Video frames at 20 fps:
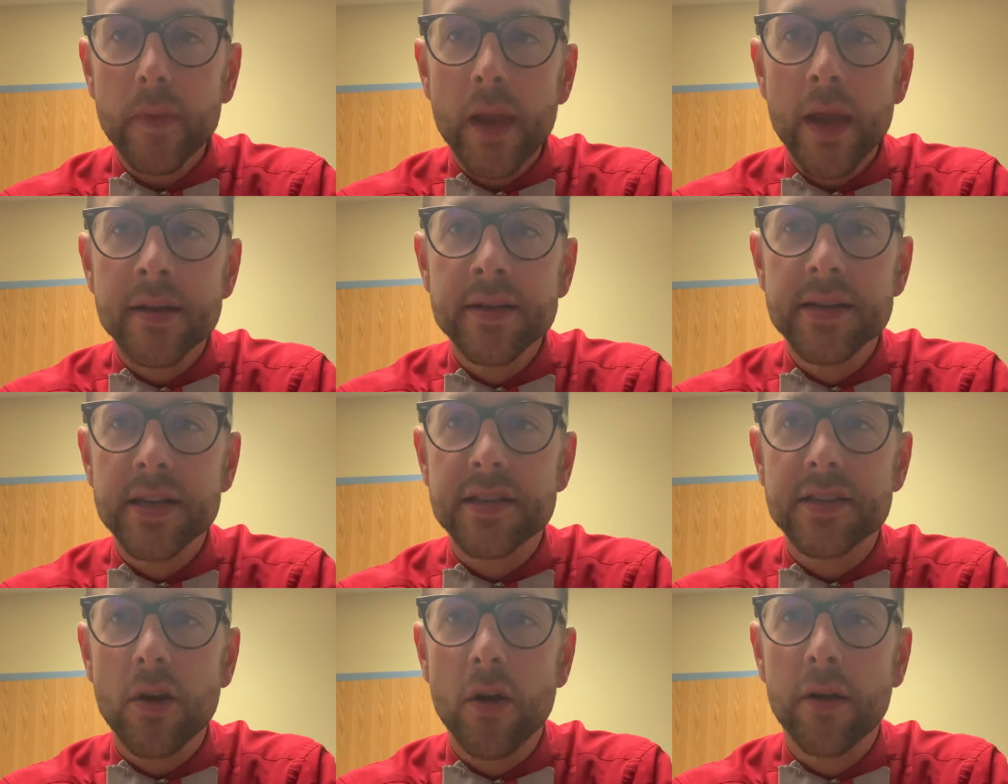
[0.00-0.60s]

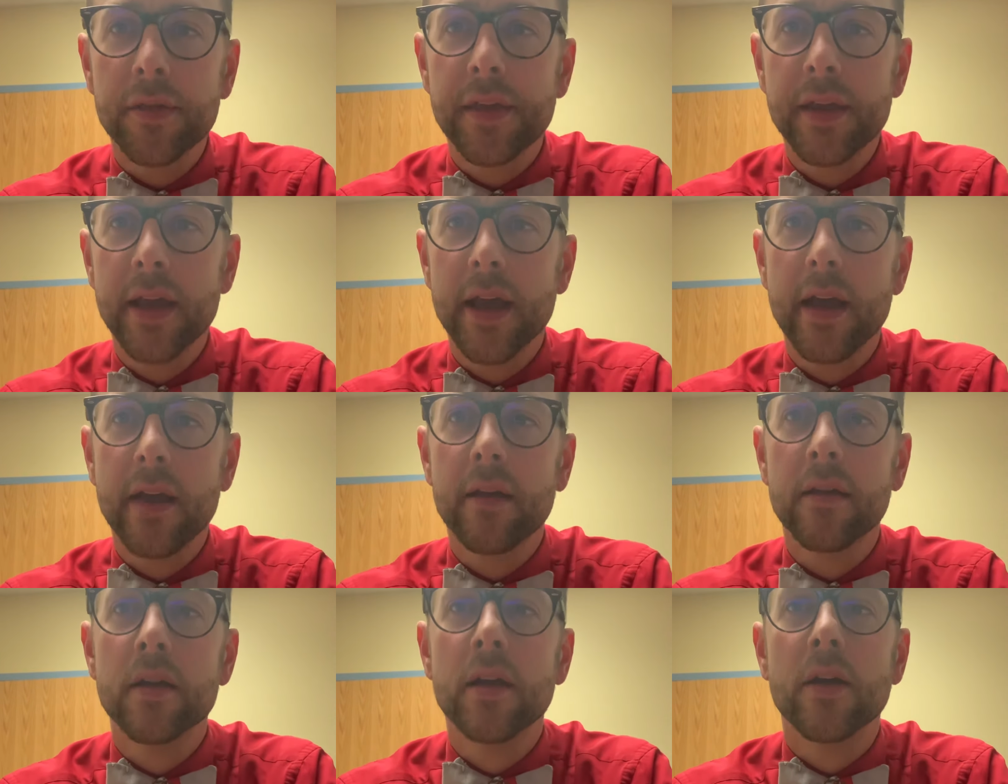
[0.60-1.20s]

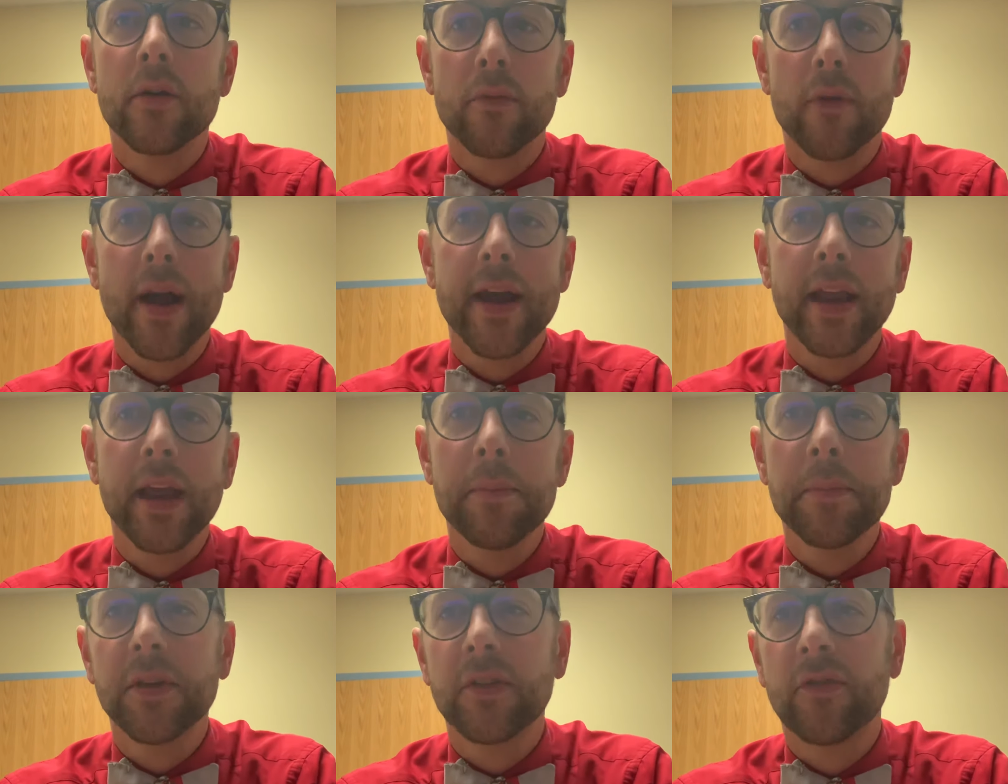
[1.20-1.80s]
dysarthria, right
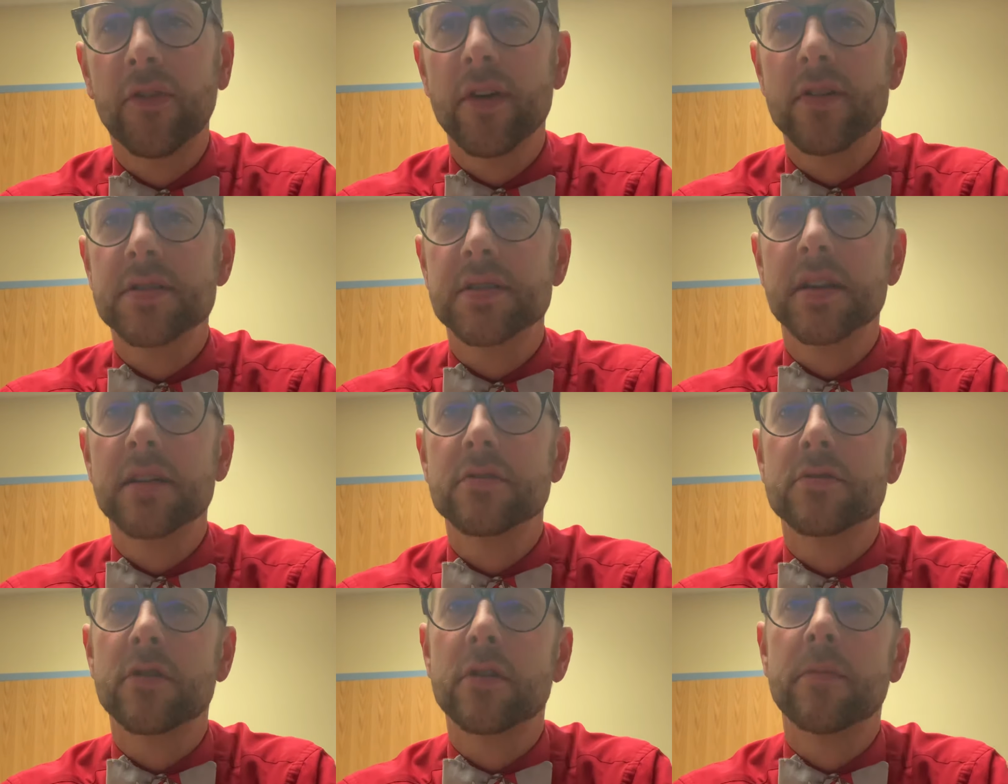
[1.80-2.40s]
hemisphere
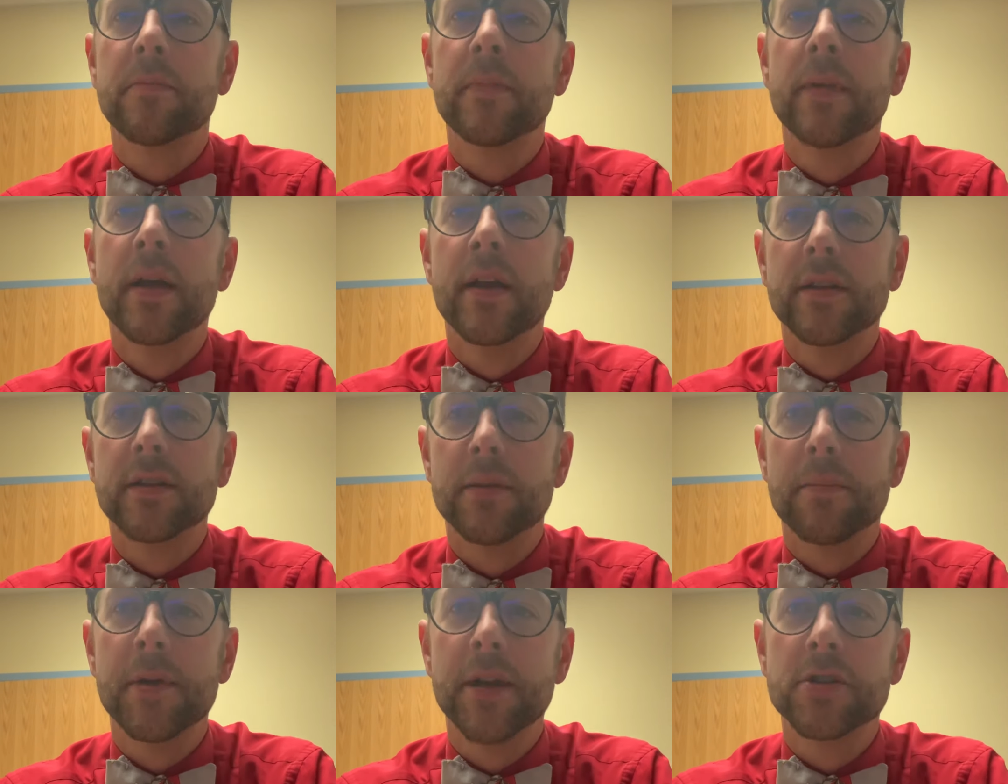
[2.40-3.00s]
syndrome,
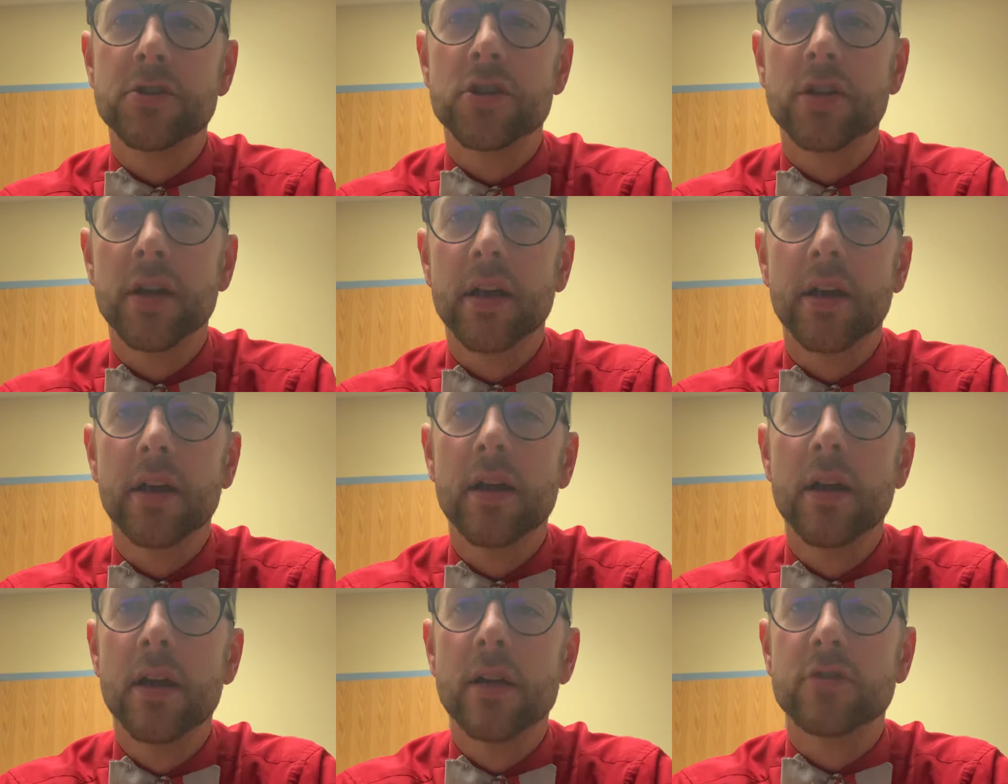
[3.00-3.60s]

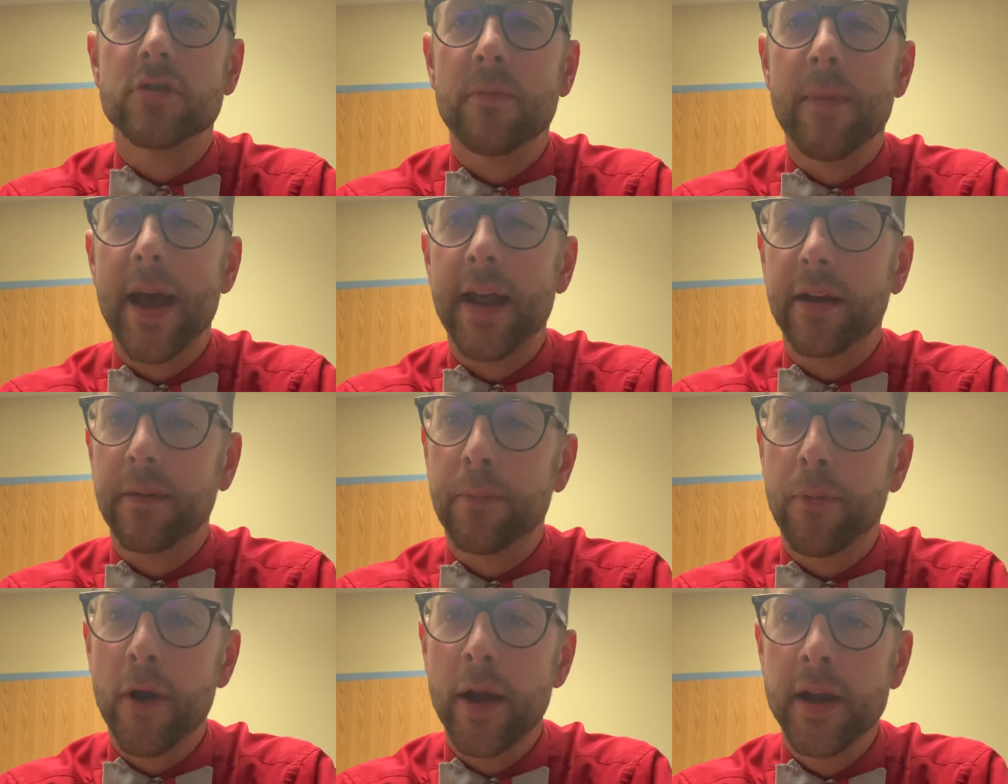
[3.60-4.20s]
dementia,
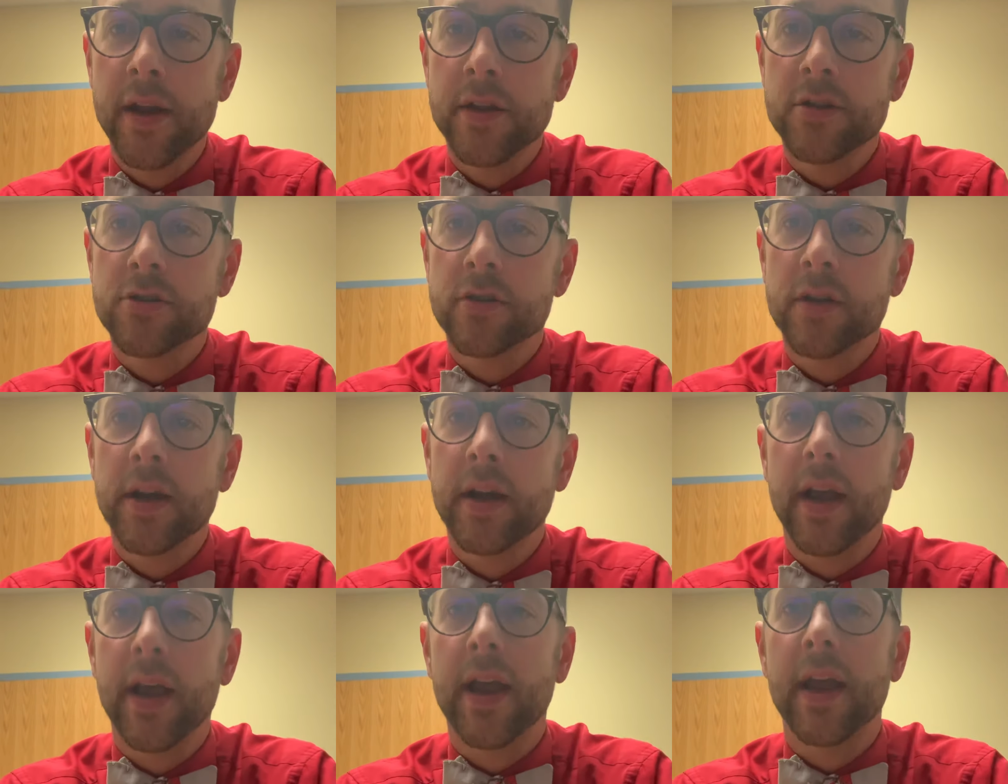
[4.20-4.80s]
traumatic brain
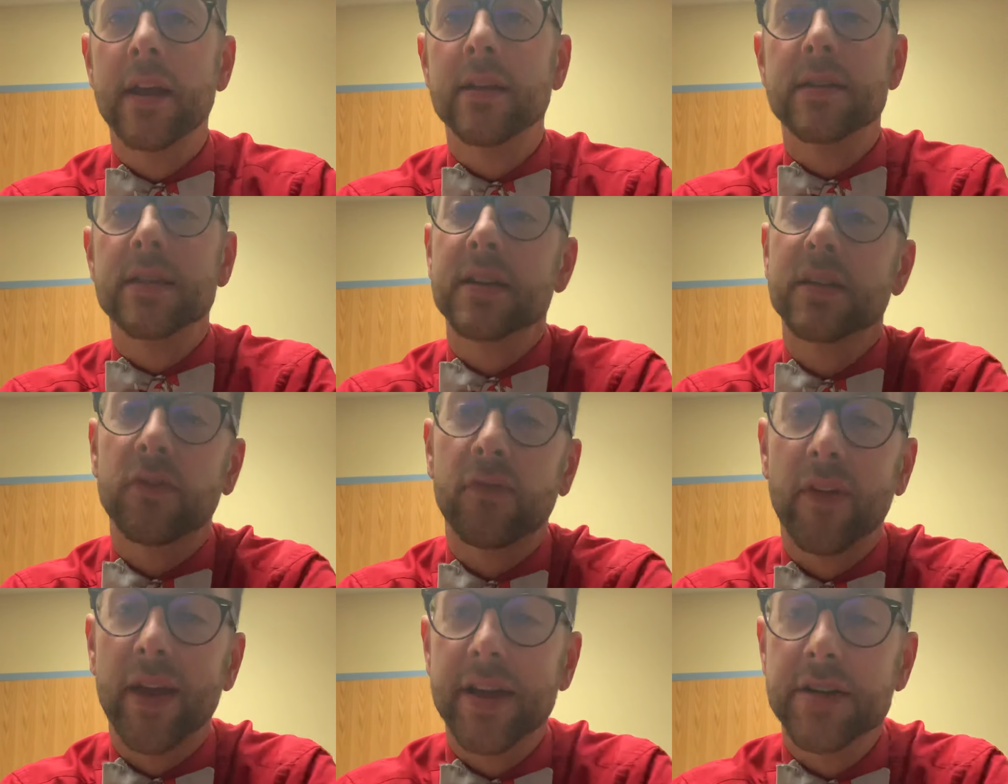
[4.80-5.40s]
injury, and
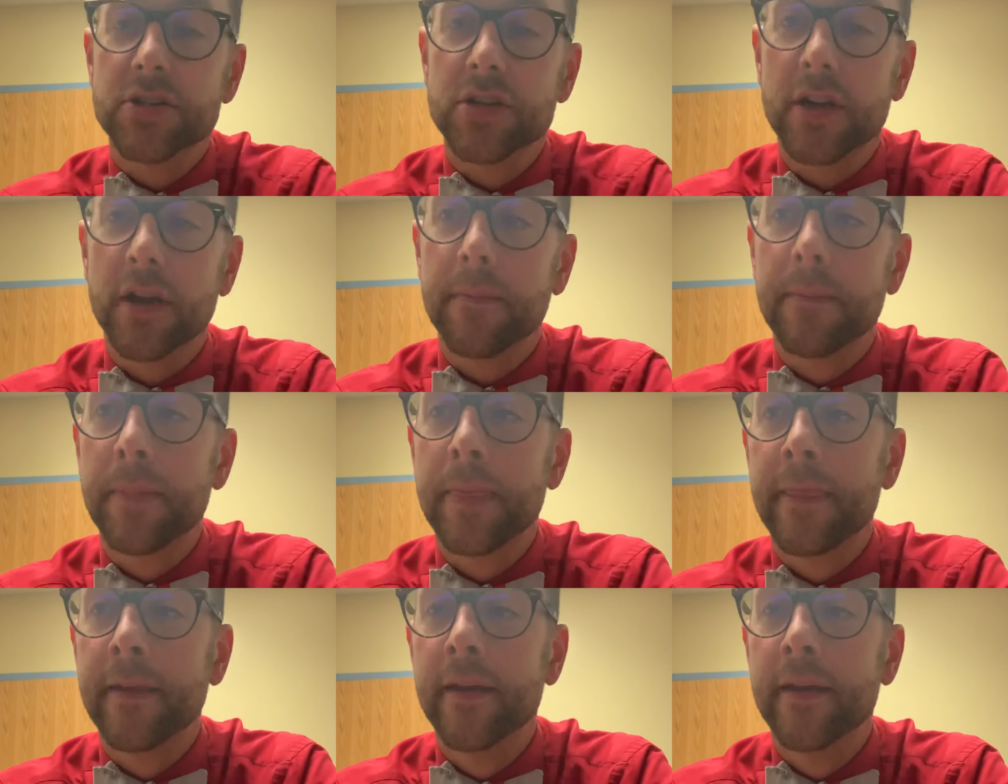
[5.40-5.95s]
dysphagia.